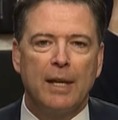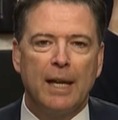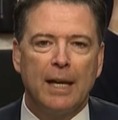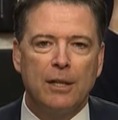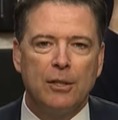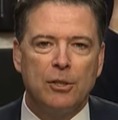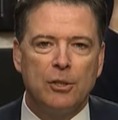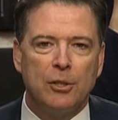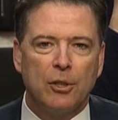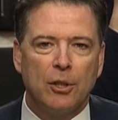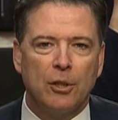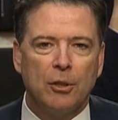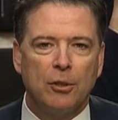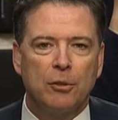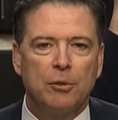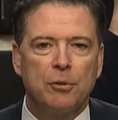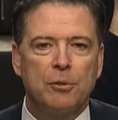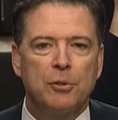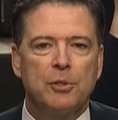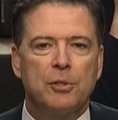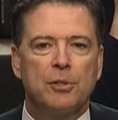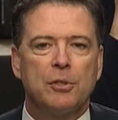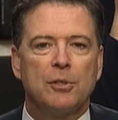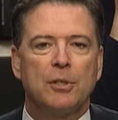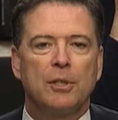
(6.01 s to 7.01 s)
then
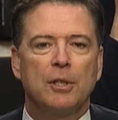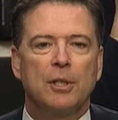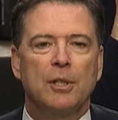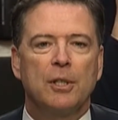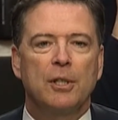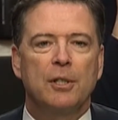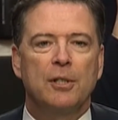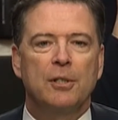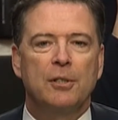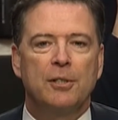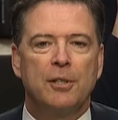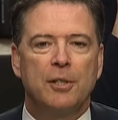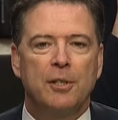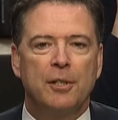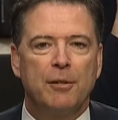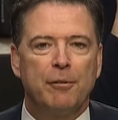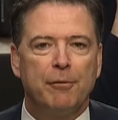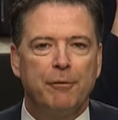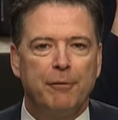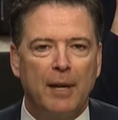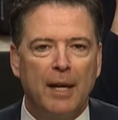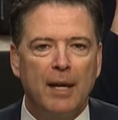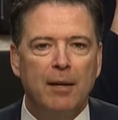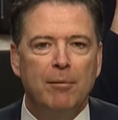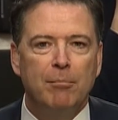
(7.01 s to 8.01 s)
chose to
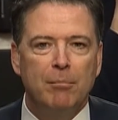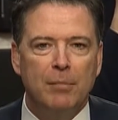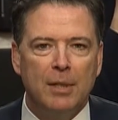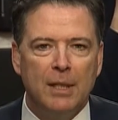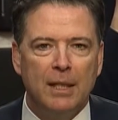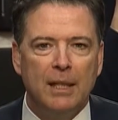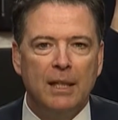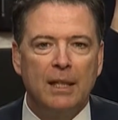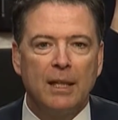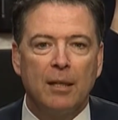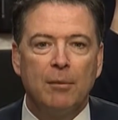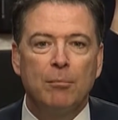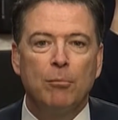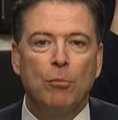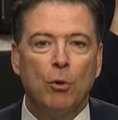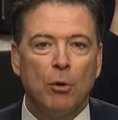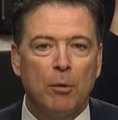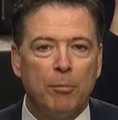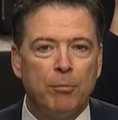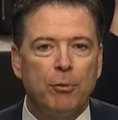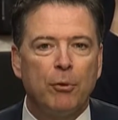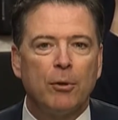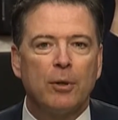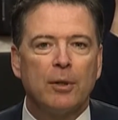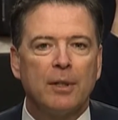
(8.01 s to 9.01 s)
defame me and, more
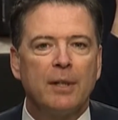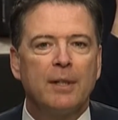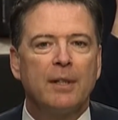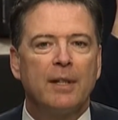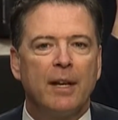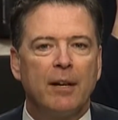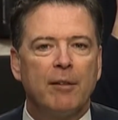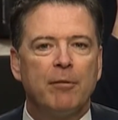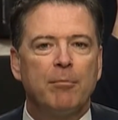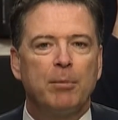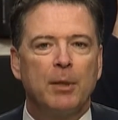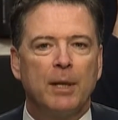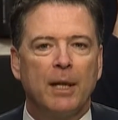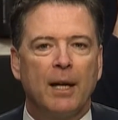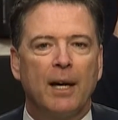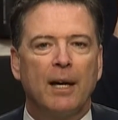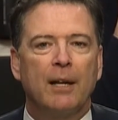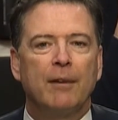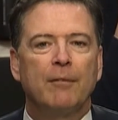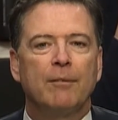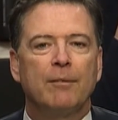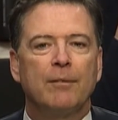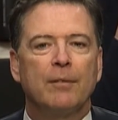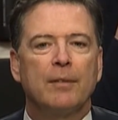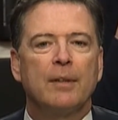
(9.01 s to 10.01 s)
importantly, the FBI
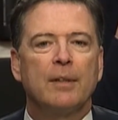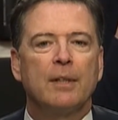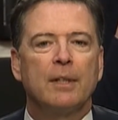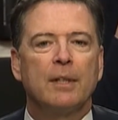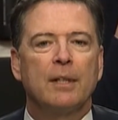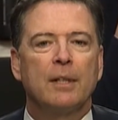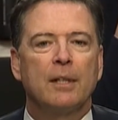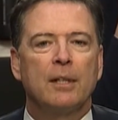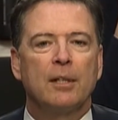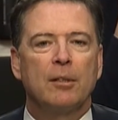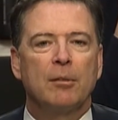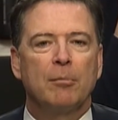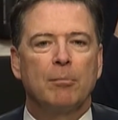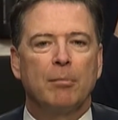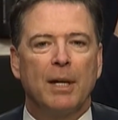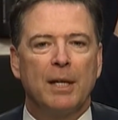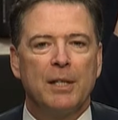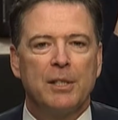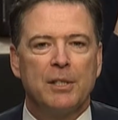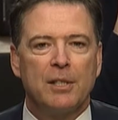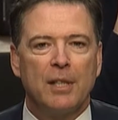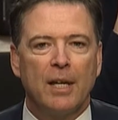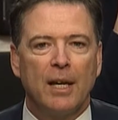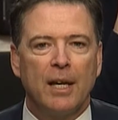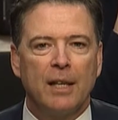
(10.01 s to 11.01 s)
by
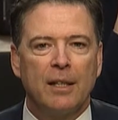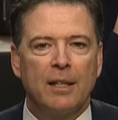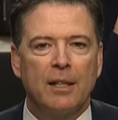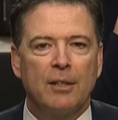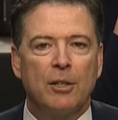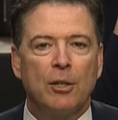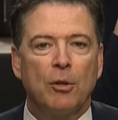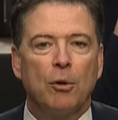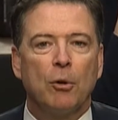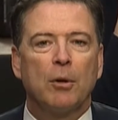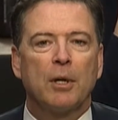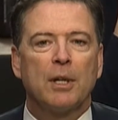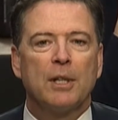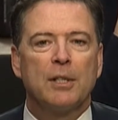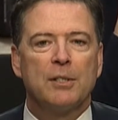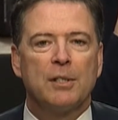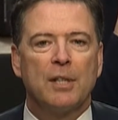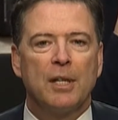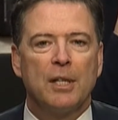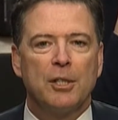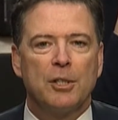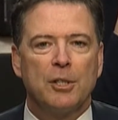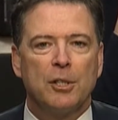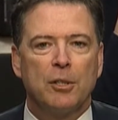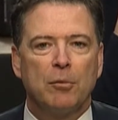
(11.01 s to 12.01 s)
saying that the
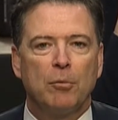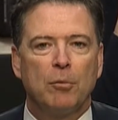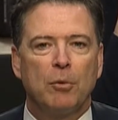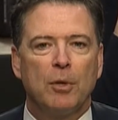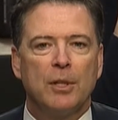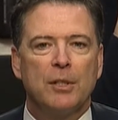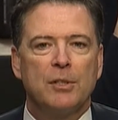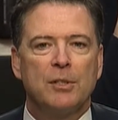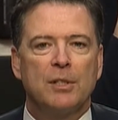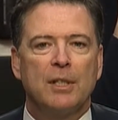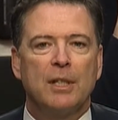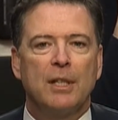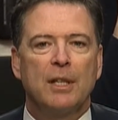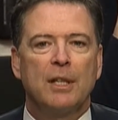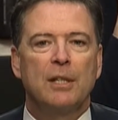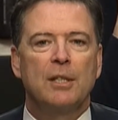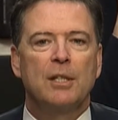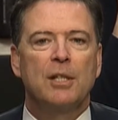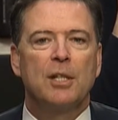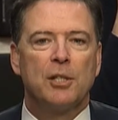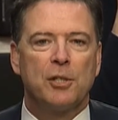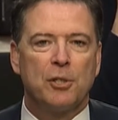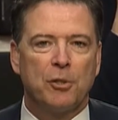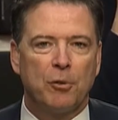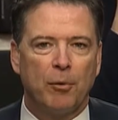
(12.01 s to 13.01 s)
organization was in
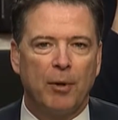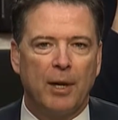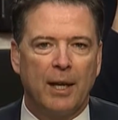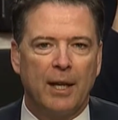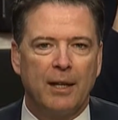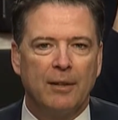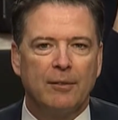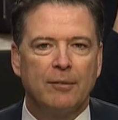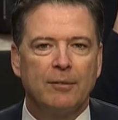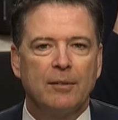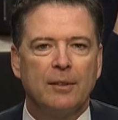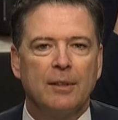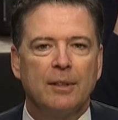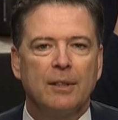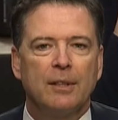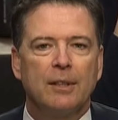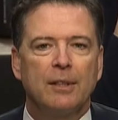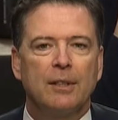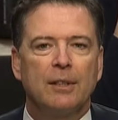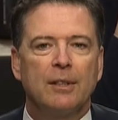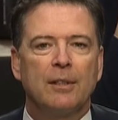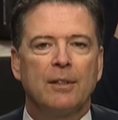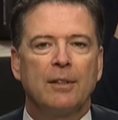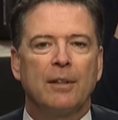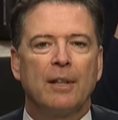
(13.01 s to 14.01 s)
disarray,
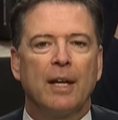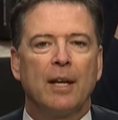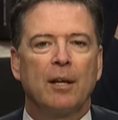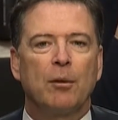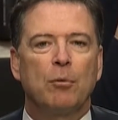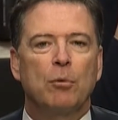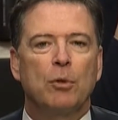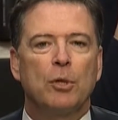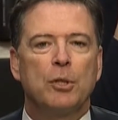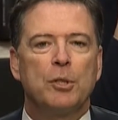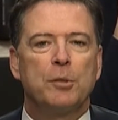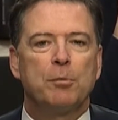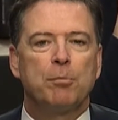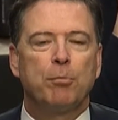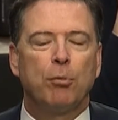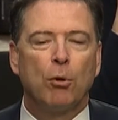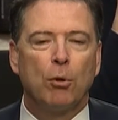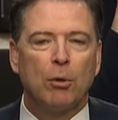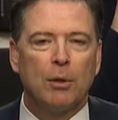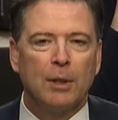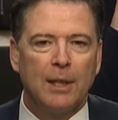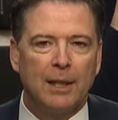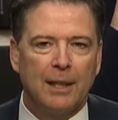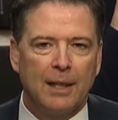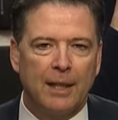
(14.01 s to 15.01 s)
that it was
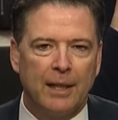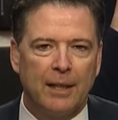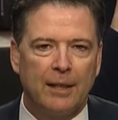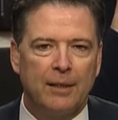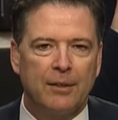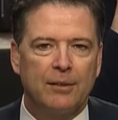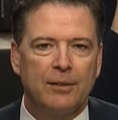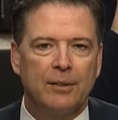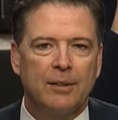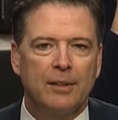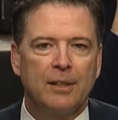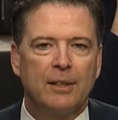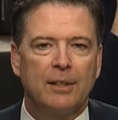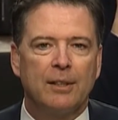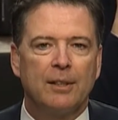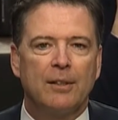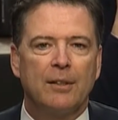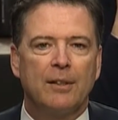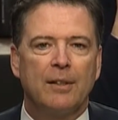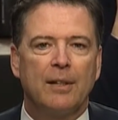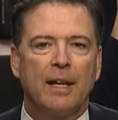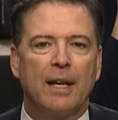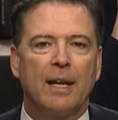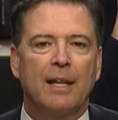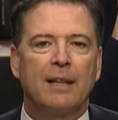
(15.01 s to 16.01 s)
poorly led,
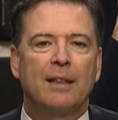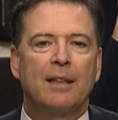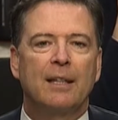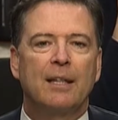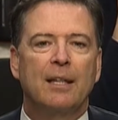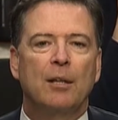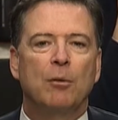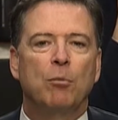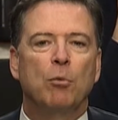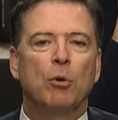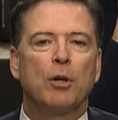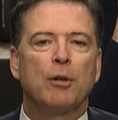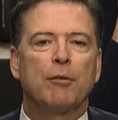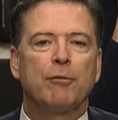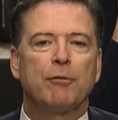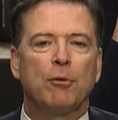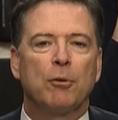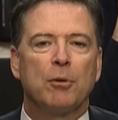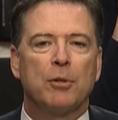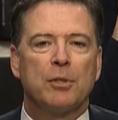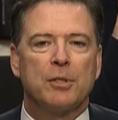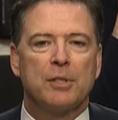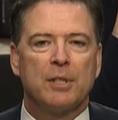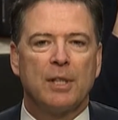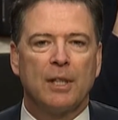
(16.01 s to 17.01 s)
that the
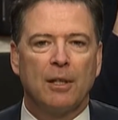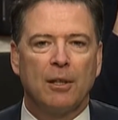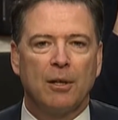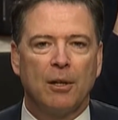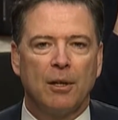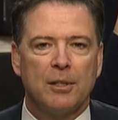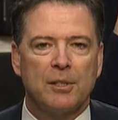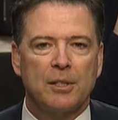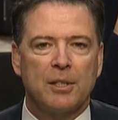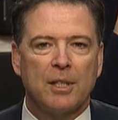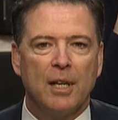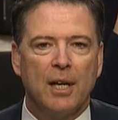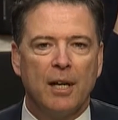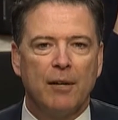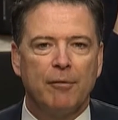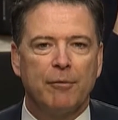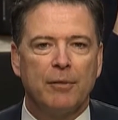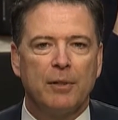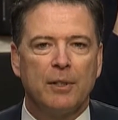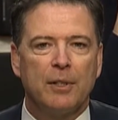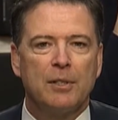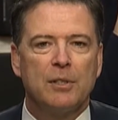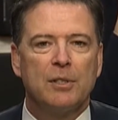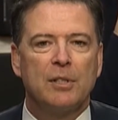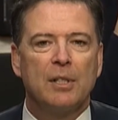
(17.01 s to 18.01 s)
workforce had lost
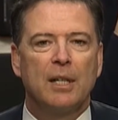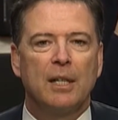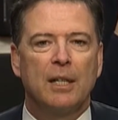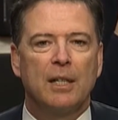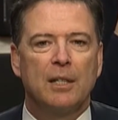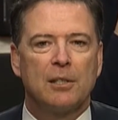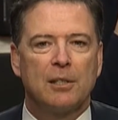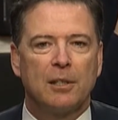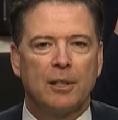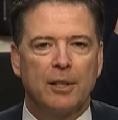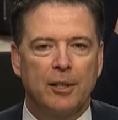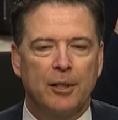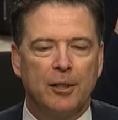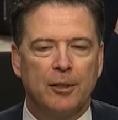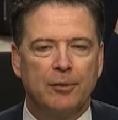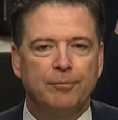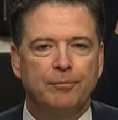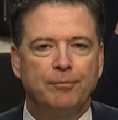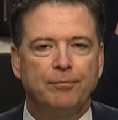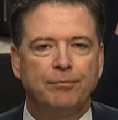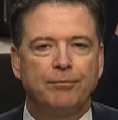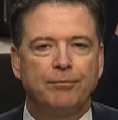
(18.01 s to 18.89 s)
confidence in its leader.